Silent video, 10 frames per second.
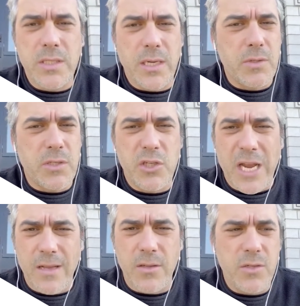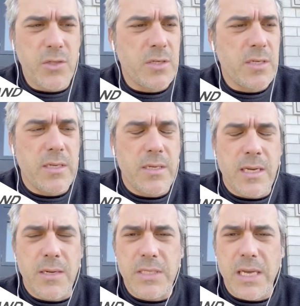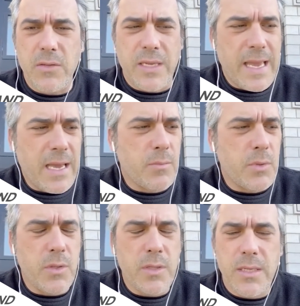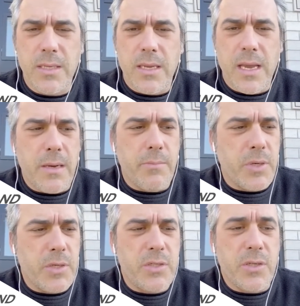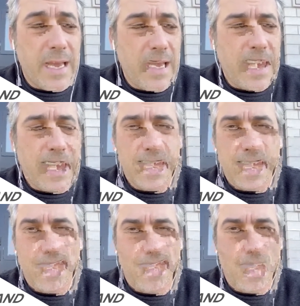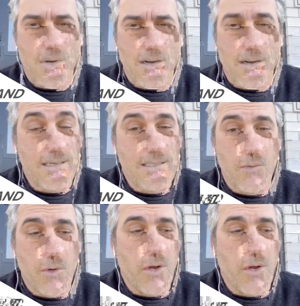I was challenged, I was held accountable, and pushed to do things that honestly weren't